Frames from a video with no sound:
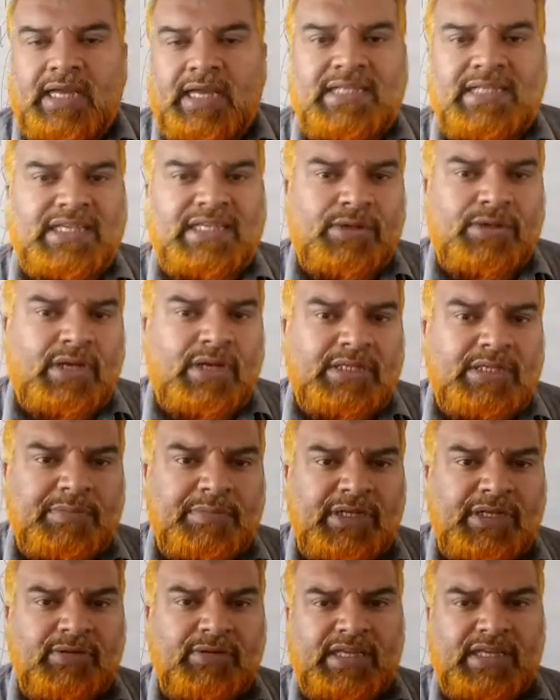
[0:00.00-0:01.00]
As I know, I
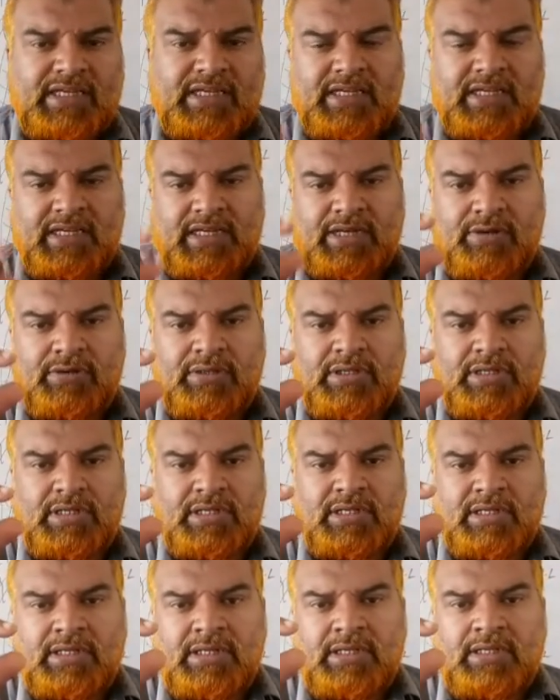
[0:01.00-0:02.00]
believe like around
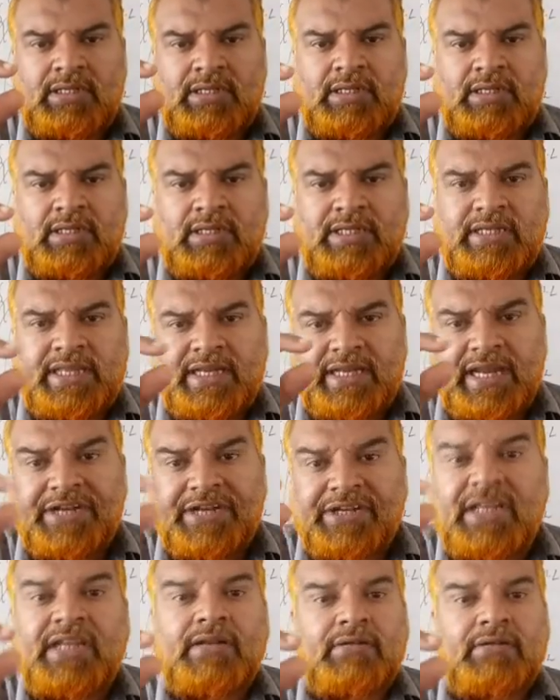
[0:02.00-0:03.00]

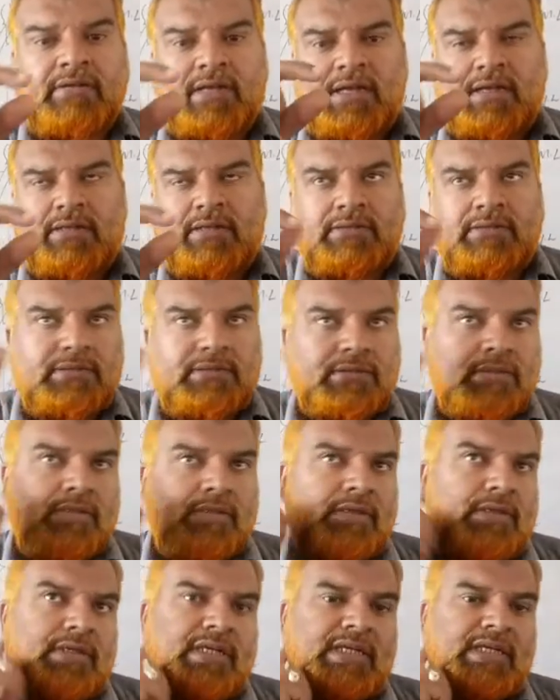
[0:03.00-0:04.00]
18
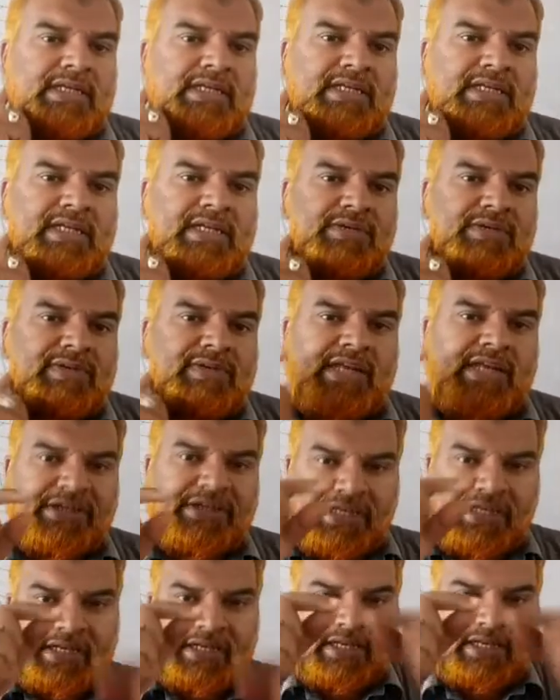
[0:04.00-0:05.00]
or 12,
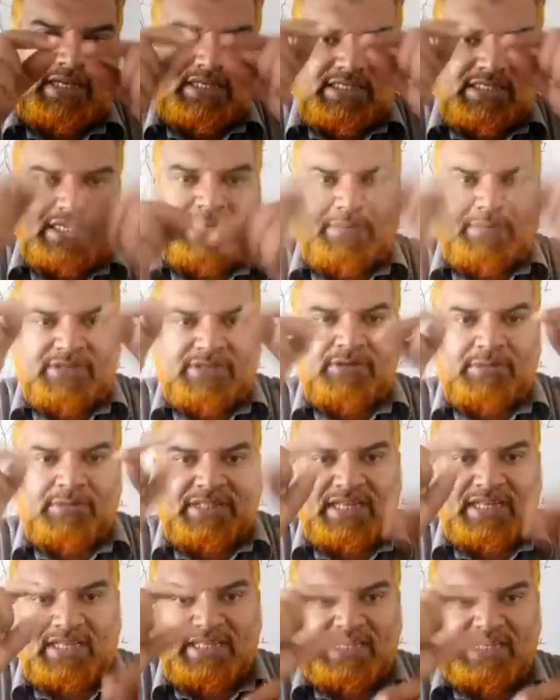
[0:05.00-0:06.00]
18 segments will be
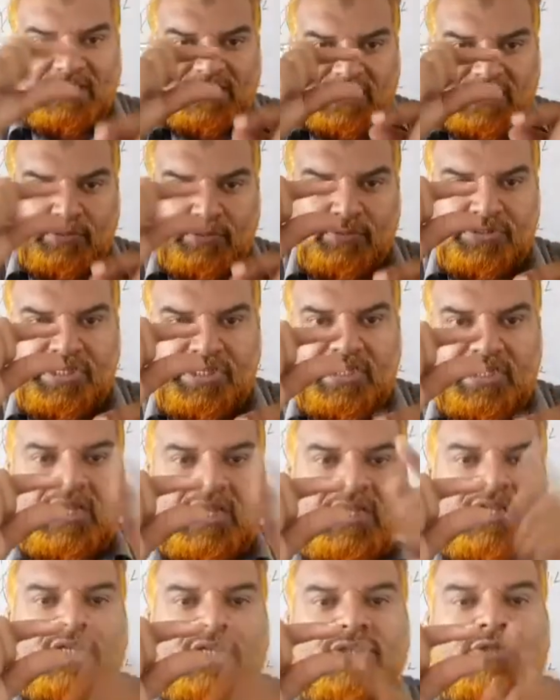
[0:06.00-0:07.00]
there in that
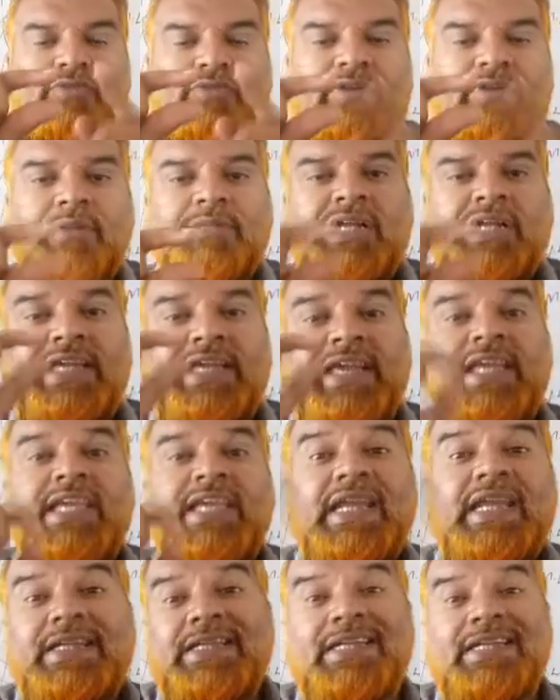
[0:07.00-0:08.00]
ootheca. So from
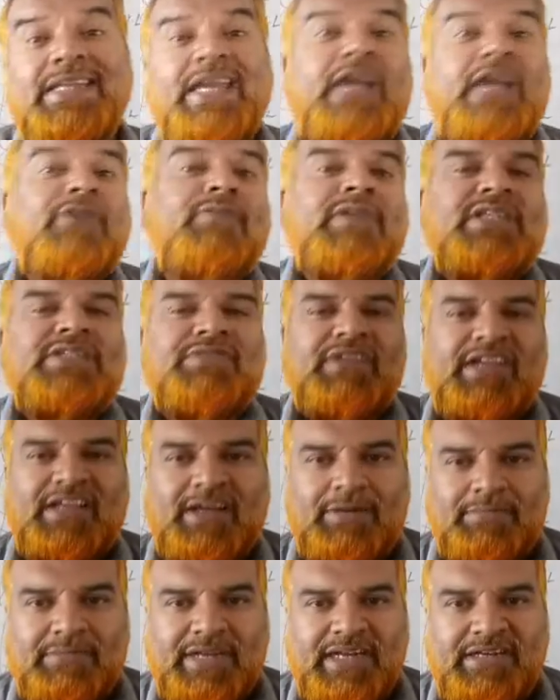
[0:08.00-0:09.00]
that 18 young ones will
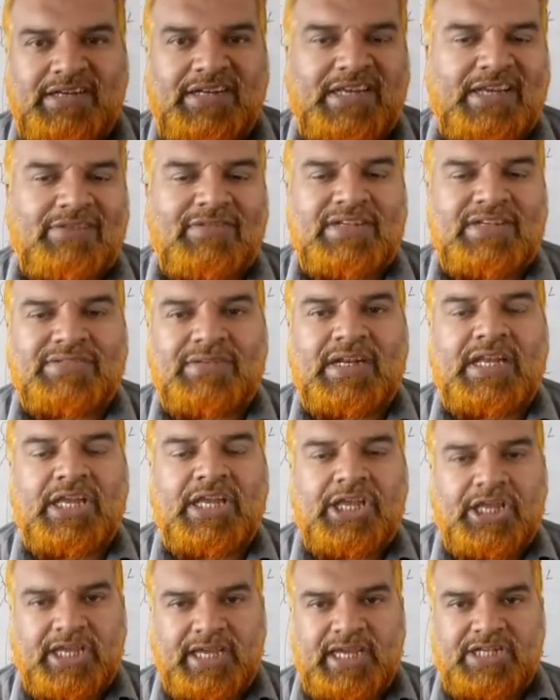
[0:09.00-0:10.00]
come. 18 young ones will
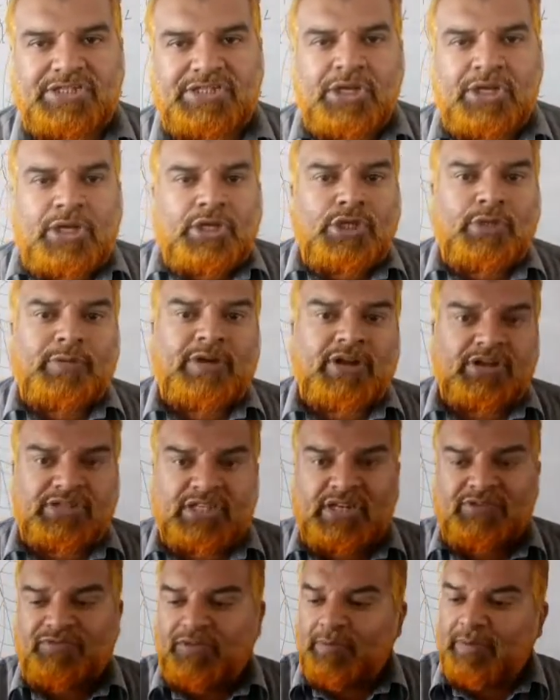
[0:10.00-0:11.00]
hatch. You might have
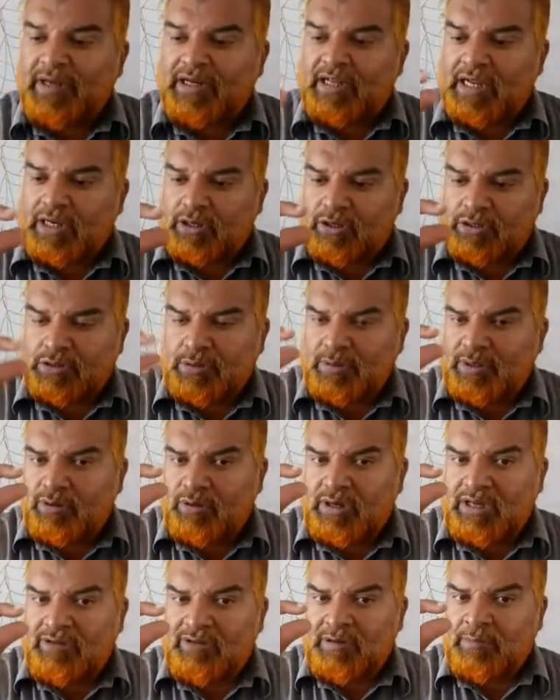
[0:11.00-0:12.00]
seen female cockroach will be
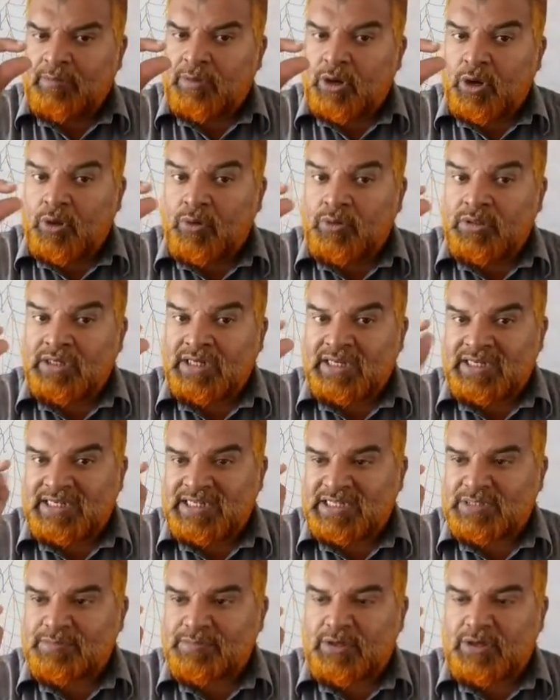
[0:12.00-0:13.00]
holding one
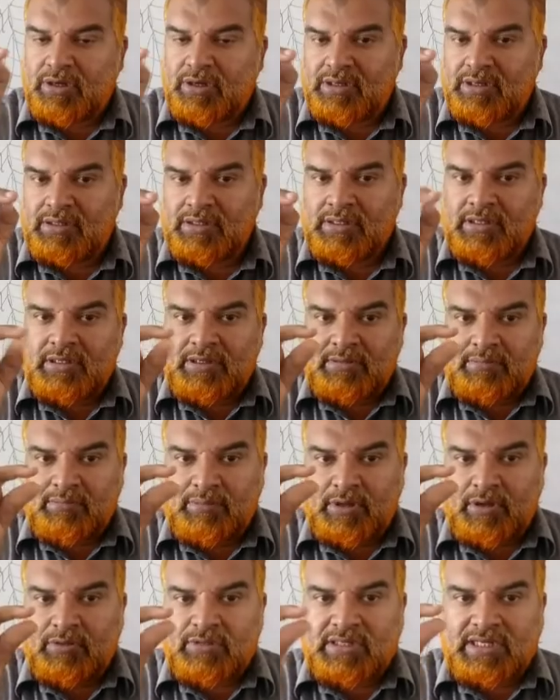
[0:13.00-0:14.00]
small
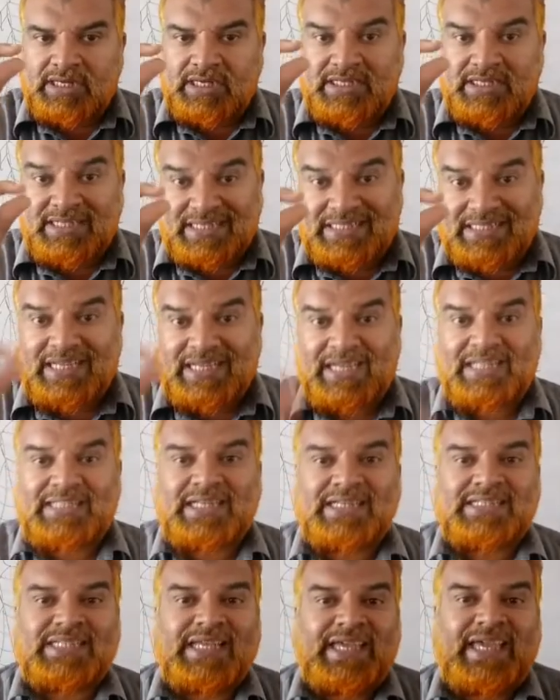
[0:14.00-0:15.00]
brown colored. That is
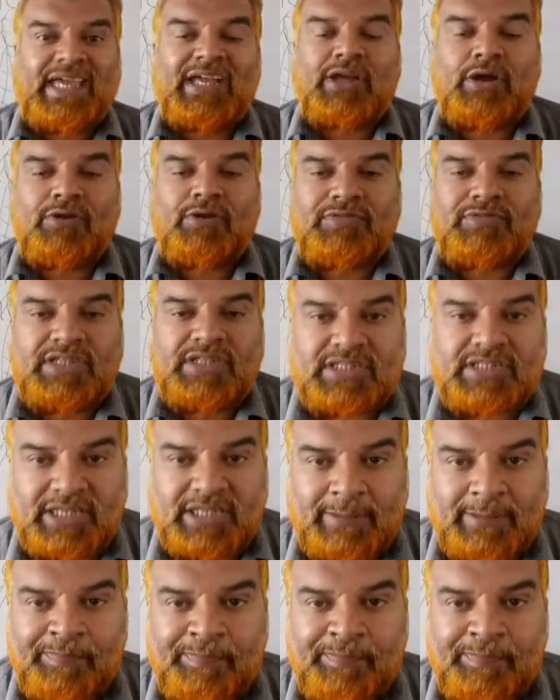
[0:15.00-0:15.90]
the egg of this